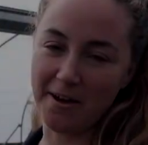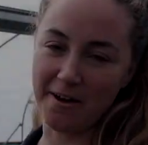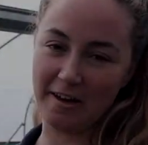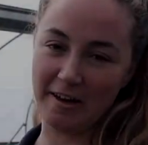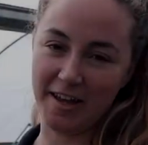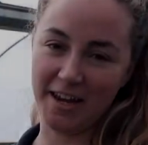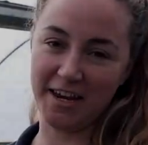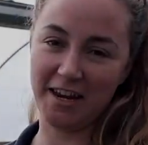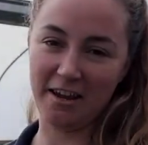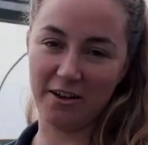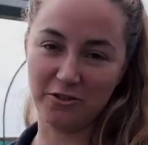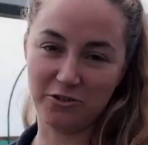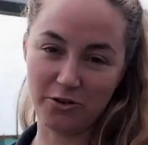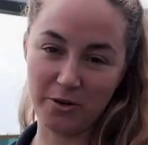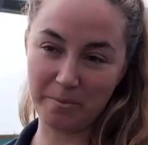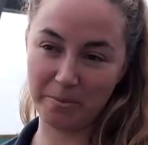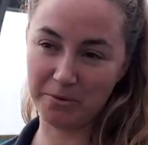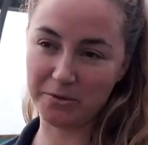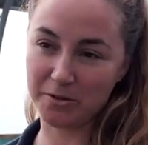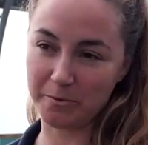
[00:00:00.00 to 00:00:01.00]
are in our
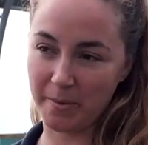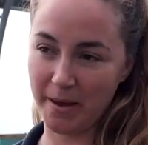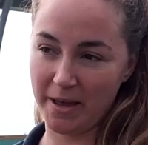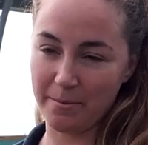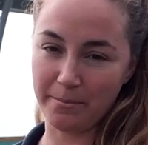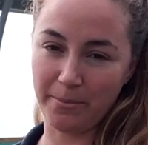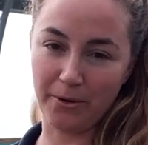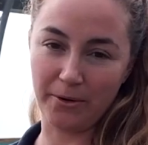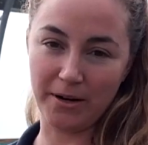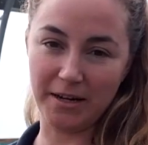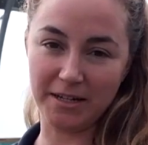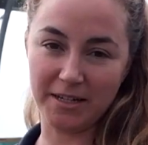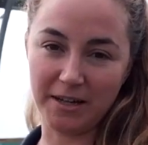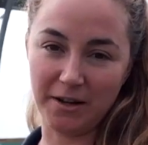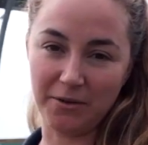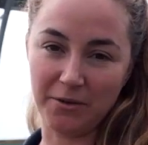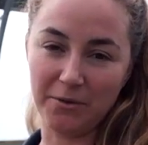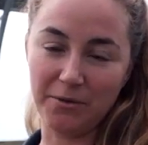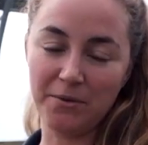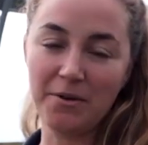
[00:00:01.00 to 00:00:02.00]
triple span
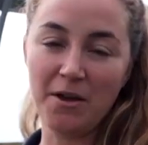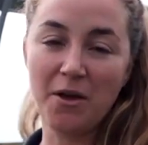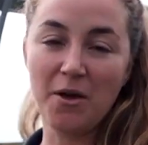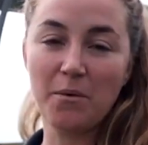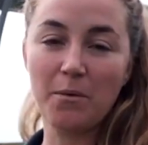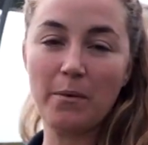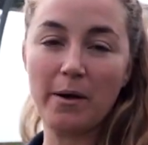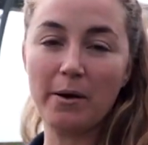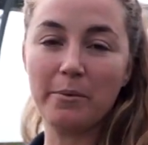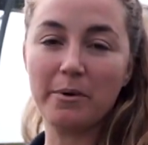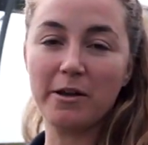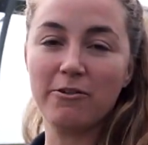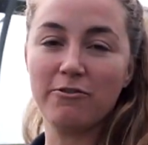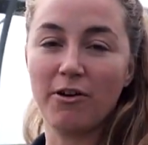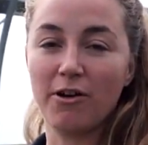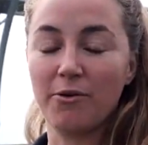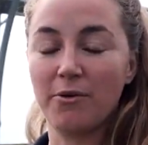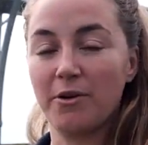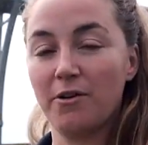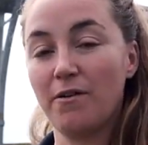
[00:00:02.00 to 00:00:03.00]
polytunnel, where we
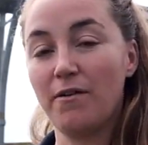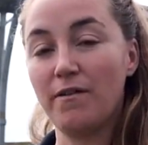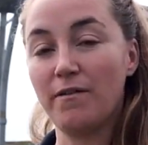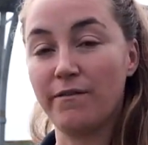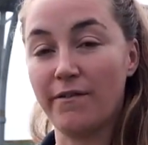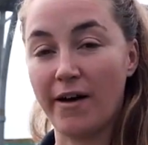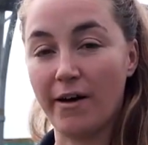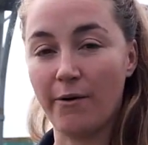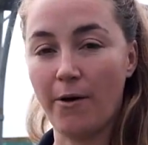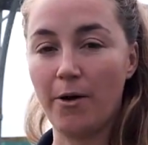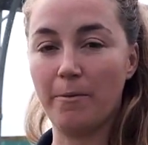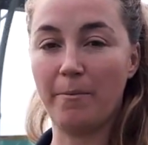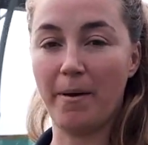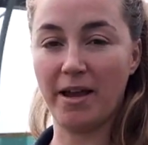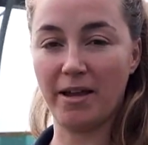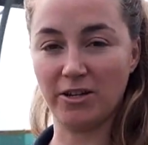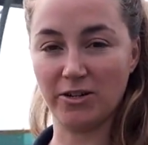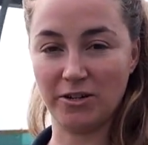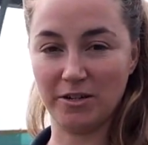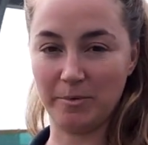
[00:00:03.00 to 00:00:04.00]
grow a lot of our
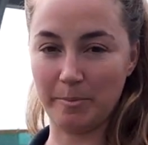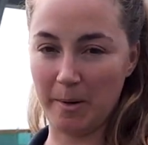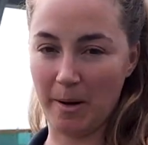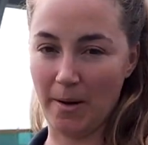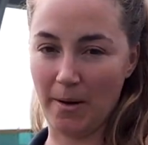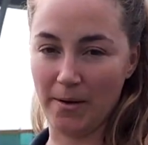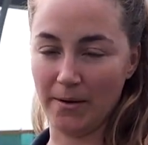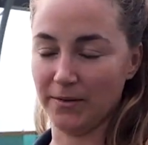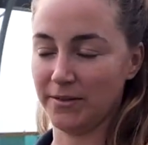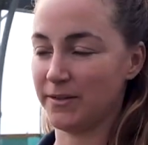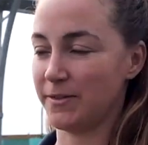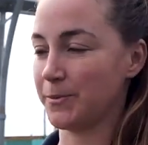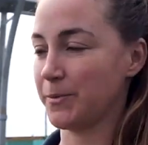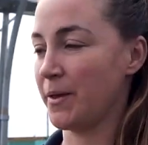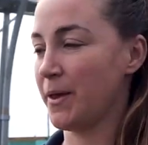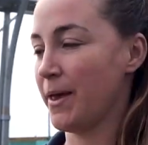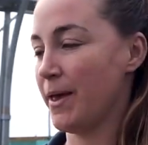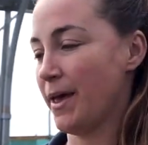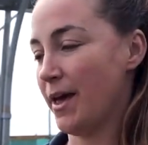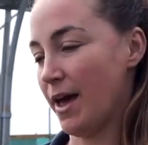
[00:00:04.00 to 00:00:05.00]
herbaceous plants.
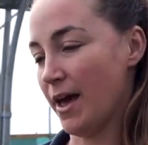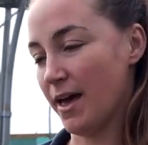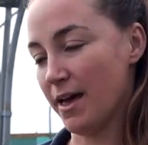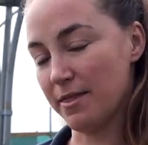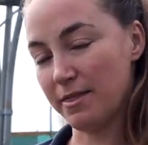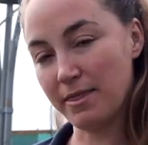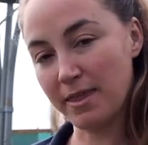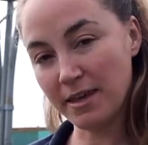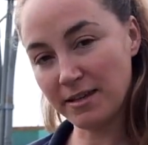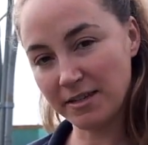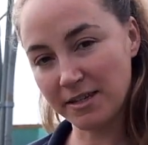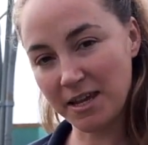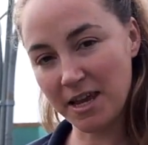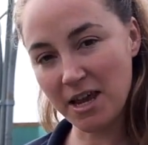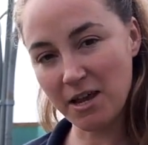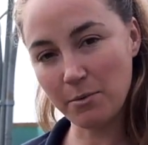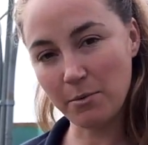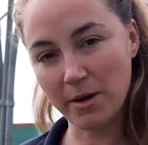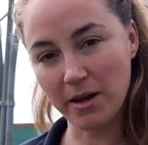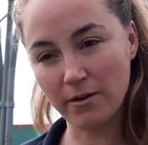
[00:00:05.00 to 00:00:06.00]
This
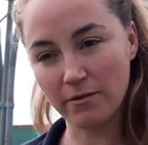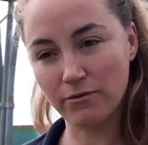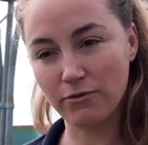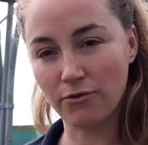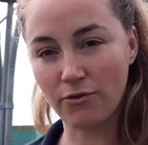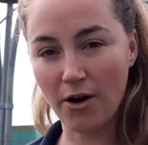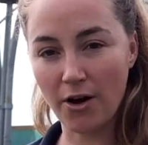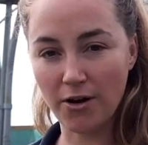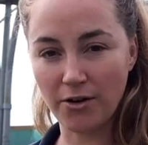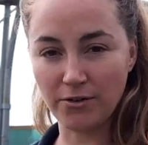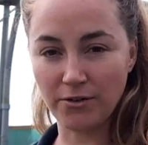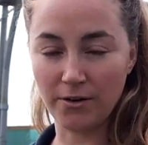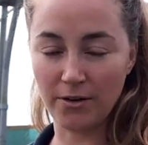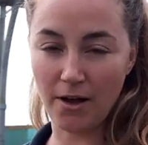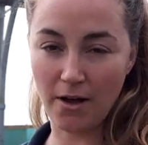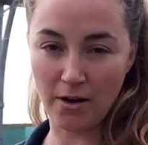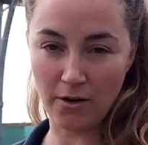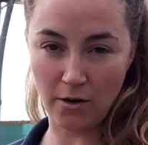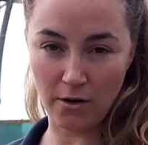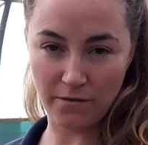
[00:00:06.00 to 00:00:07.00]
year we have grown
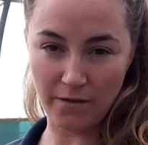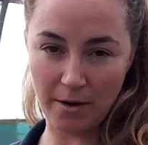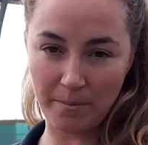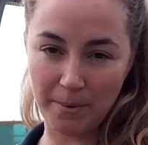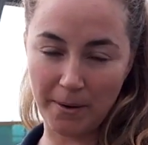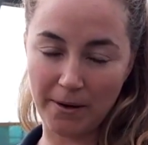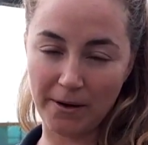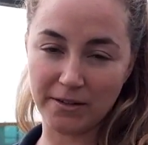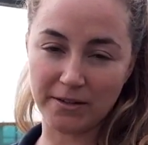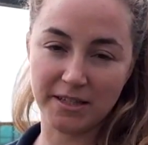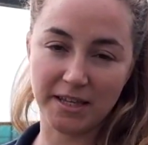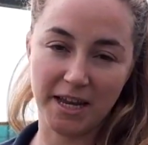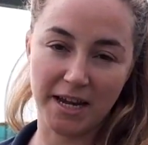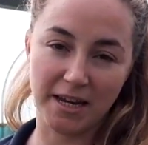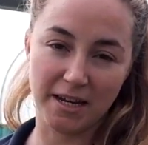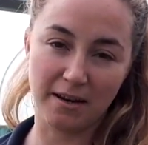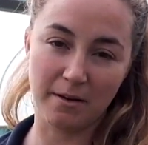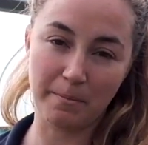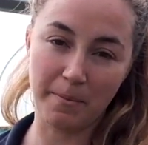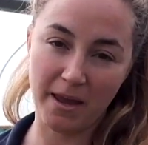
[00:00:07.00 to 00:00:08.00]
a lot of our plants
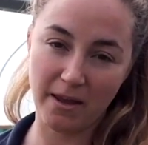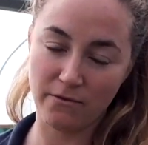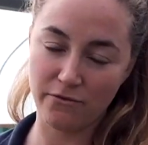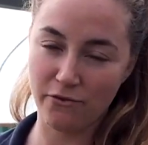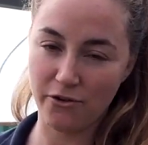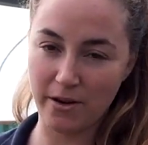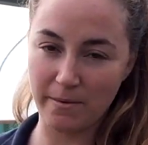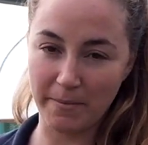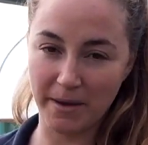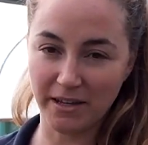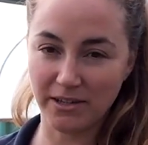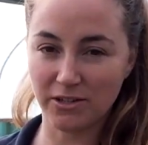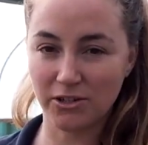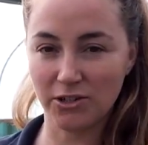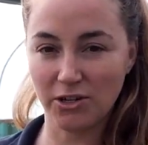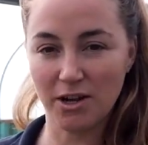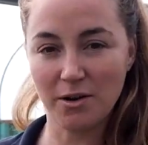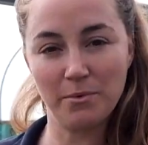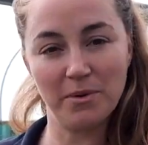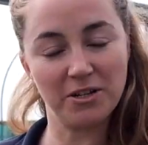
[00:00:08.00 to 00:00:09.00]
in a peat-free
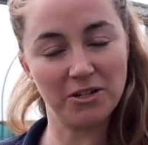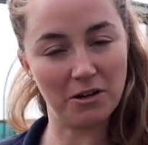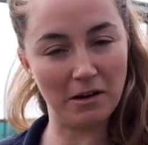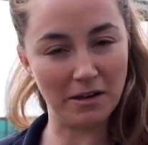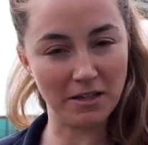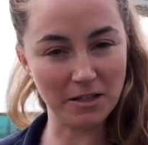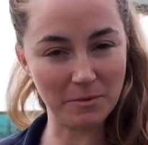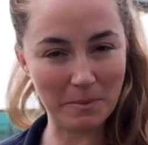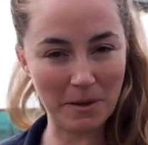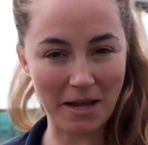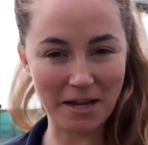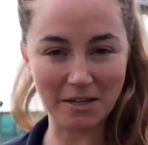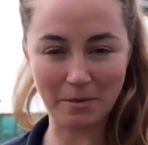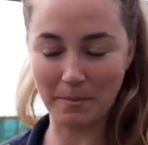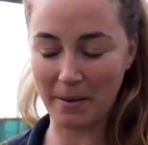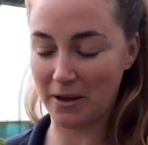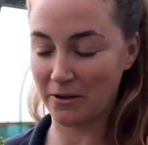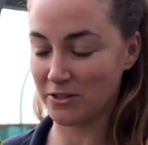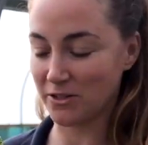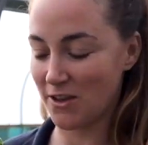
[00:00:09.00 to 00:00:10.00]
mixture, which I explained
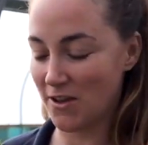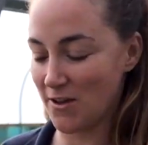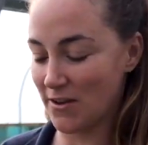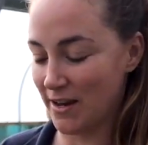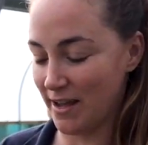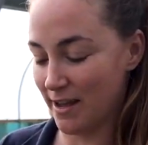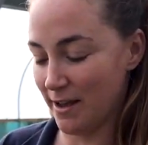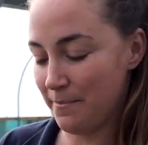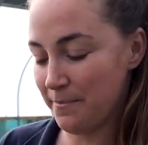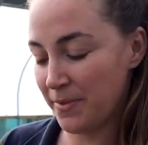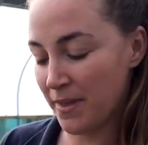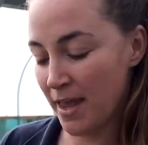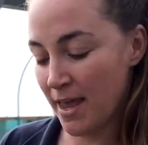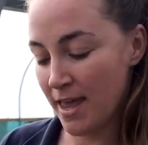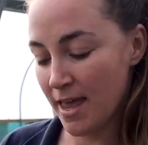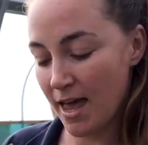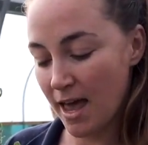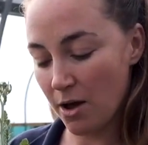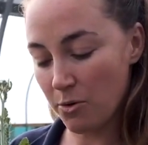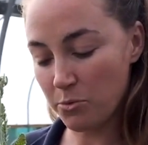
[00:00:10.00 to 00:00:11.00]
about earlier,
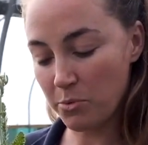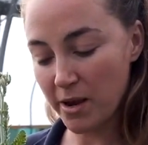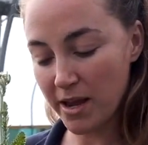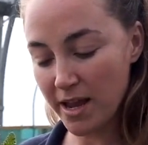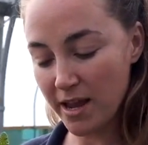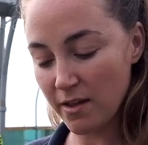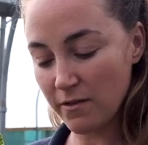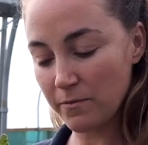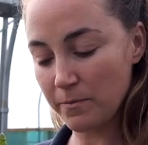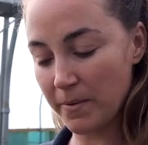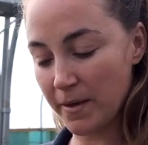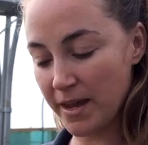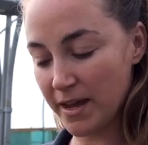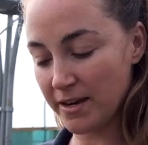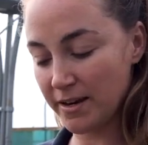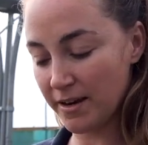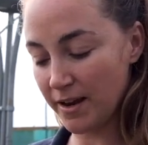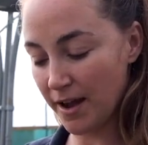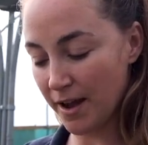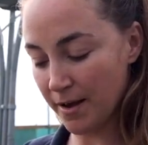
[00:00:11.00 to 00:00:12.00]
and we have
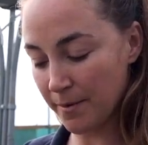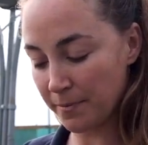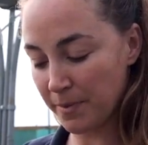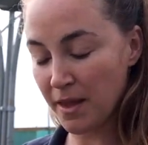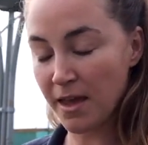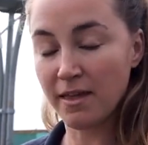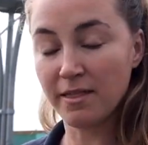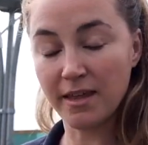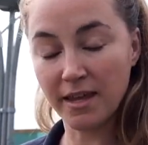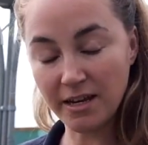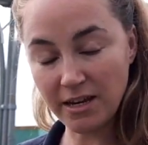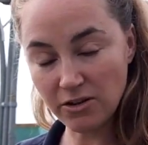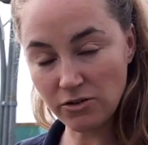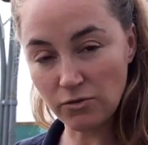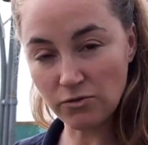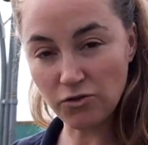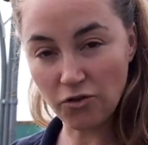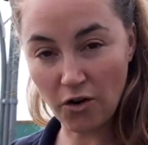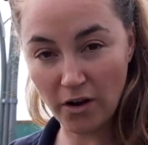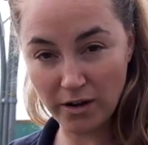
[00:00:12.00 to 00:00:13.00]
been, the
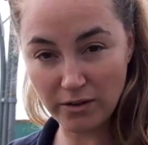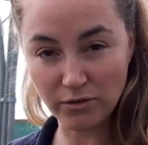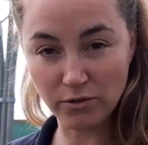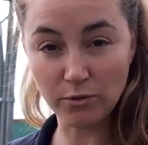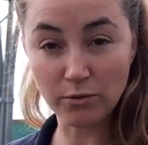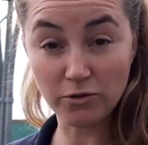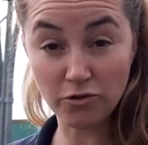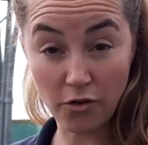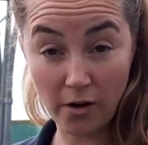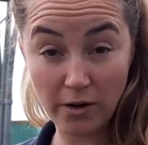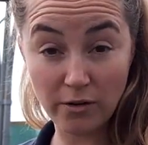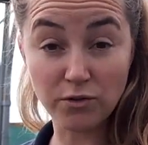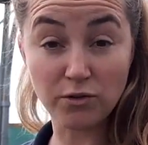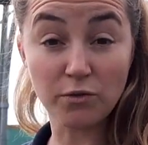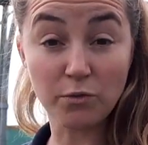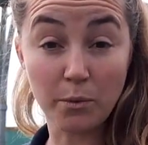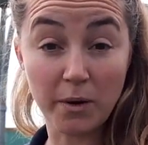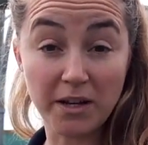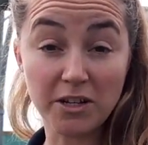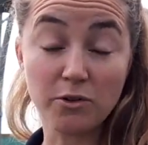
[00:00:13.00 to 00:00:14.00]
initial trials
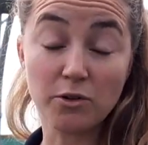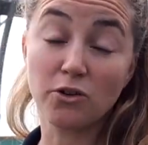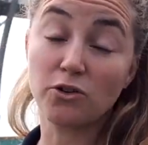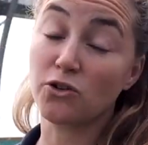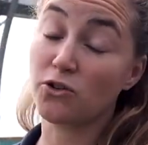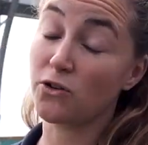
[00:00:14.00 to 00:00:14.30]
of which